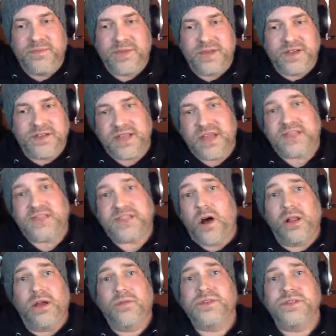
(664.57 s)
because that's
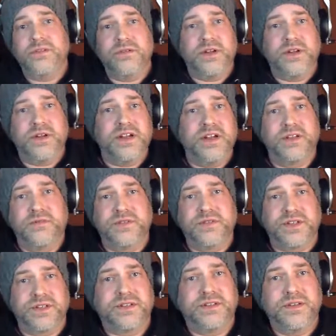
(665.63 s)
all I was doing initially was
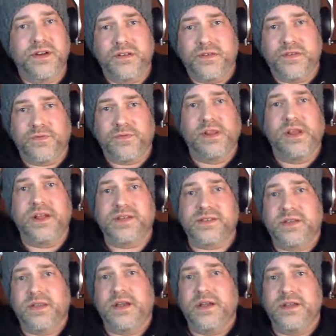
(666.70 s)
just, you know, the freelance
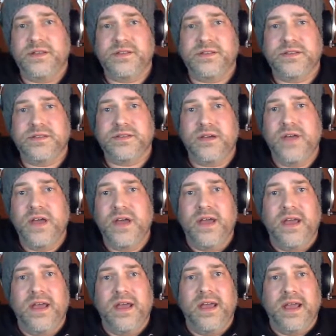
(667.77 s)
client stuff.
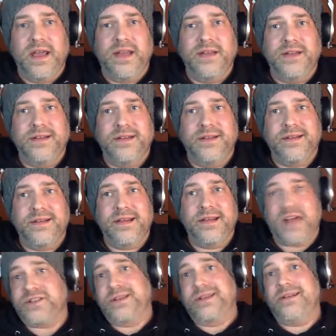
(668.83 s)
And
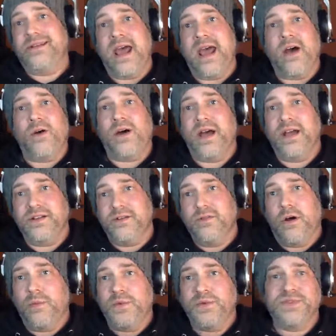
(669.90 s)
actually now I do
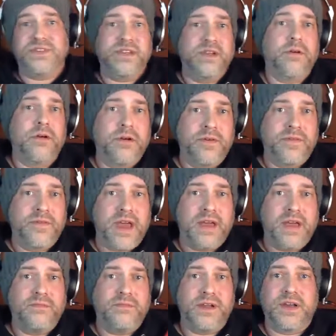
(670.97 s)
almost zero of
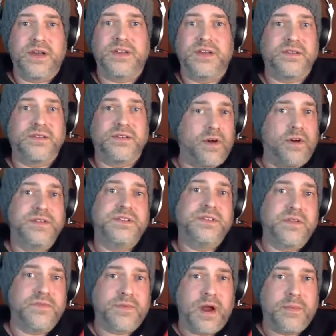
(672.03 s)
that because of all these
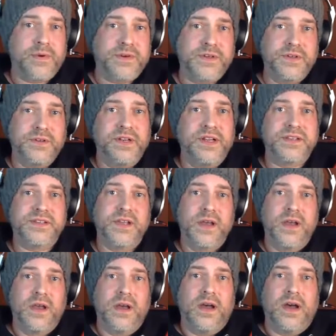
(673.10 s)
different opportunities.
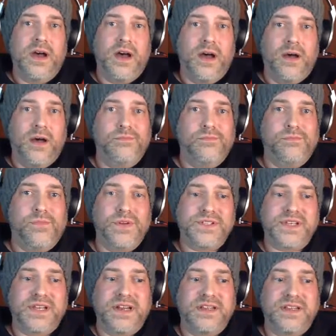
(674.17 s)

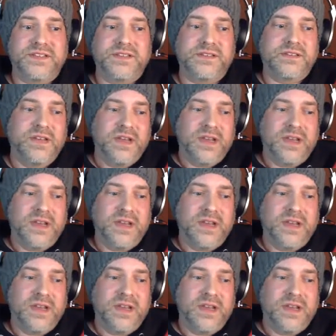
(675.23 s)
Once again, it's